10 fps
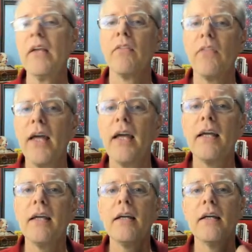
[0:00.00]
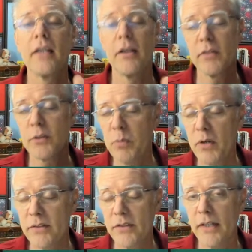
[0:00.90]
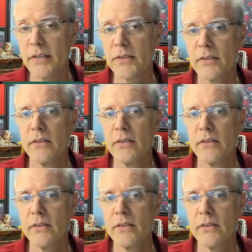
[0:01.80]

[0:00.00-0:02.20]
They give us presets.